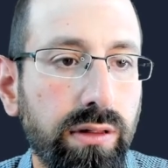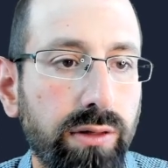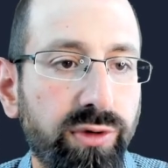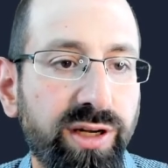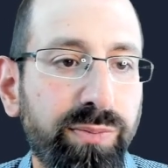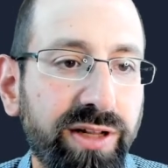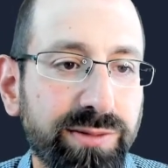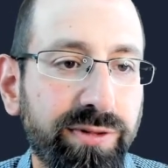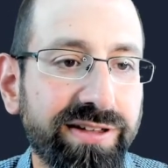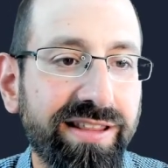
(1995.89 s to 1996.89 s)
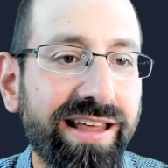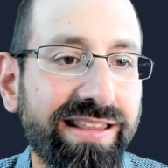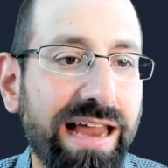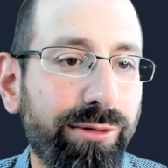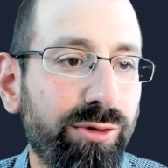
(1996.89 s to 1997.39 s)
We did plus plus length,
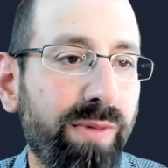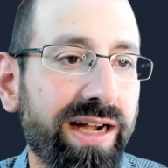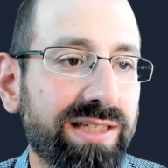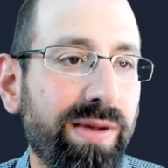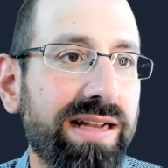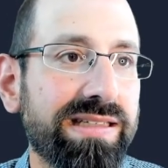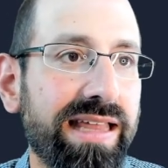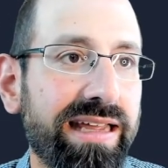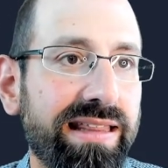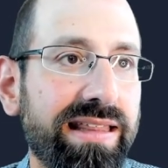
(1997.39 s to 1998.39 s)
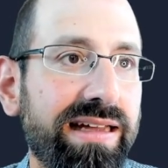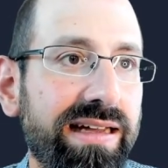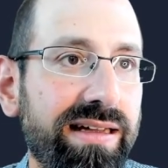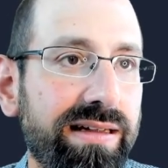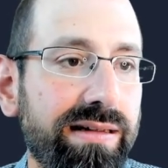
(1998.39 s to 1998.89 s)
now we do minus minus length by